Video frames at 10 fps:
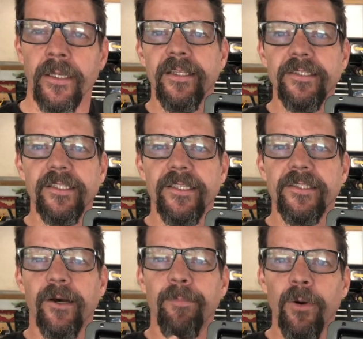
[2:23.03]
This
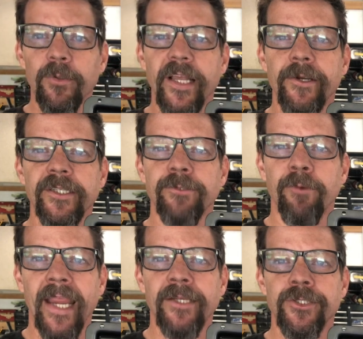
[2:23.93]
is a Polaris
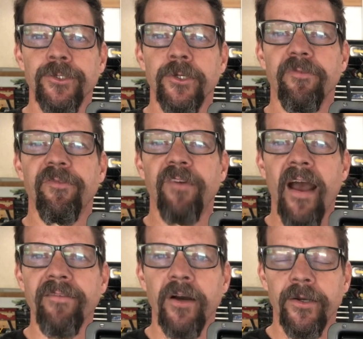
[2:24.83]
Ranger
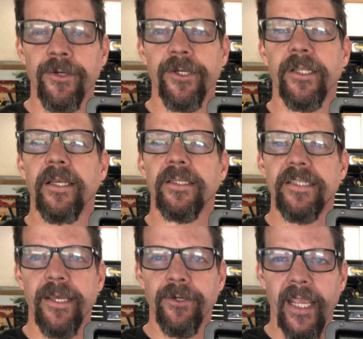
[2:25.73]
500
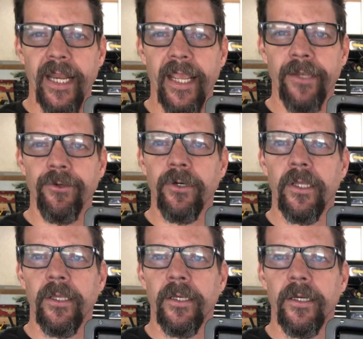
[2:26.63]
tailgate handle.
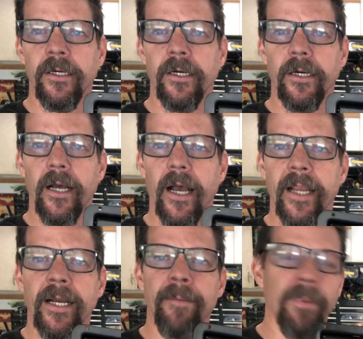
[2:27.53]
I got